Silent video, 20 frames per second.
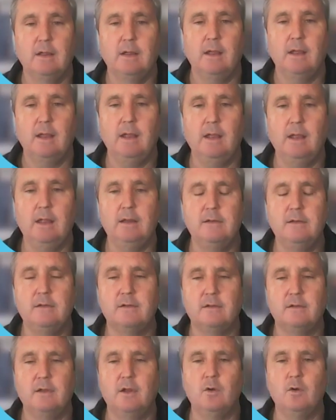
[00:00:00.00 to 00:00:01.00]

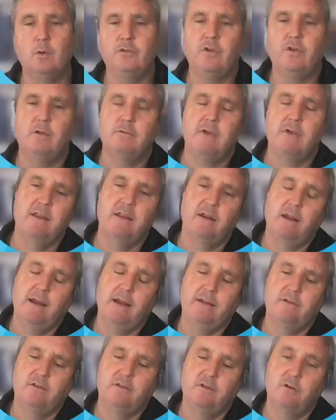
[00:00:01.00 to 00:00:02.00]
And it also
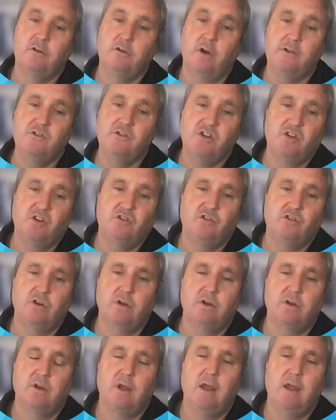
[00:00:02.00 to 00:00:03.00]
regulates your
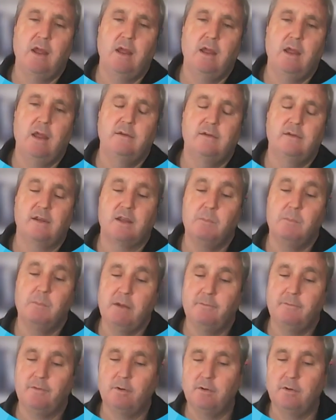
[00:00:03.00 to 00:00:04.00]
digestion, and it can
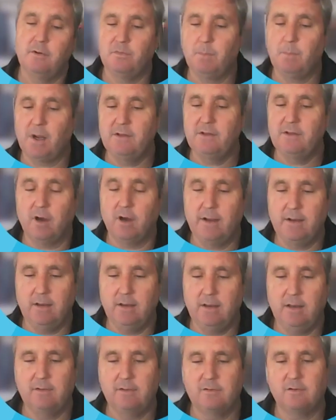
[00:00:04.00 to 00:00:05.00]
be influenced by diet
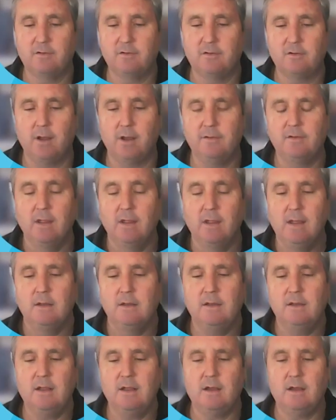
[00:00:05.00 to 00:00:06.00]
and exercise.
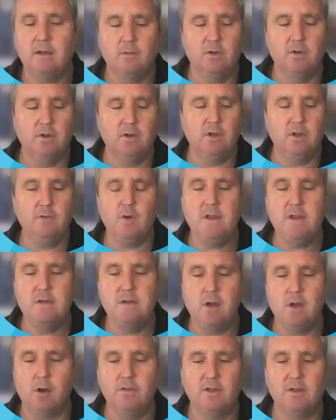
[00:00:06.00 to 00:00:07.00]
Now, if we
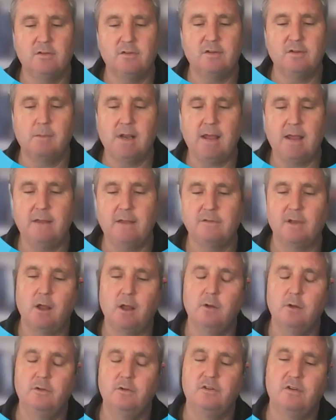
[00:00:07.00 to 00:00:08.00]
know that someone has a
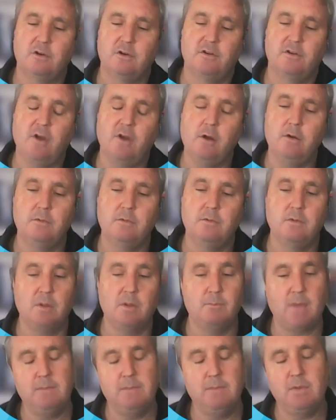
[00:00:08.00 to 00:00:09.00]
low serotonin,
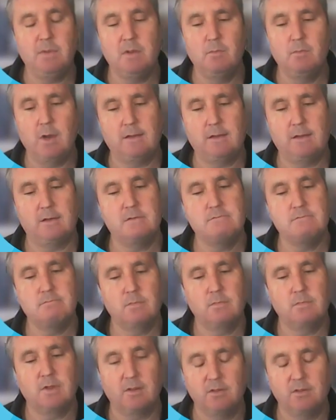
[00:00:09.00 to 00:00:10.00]
then maybe we can
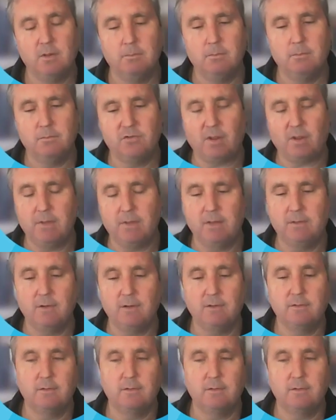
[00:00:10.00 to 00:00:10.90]
give them something that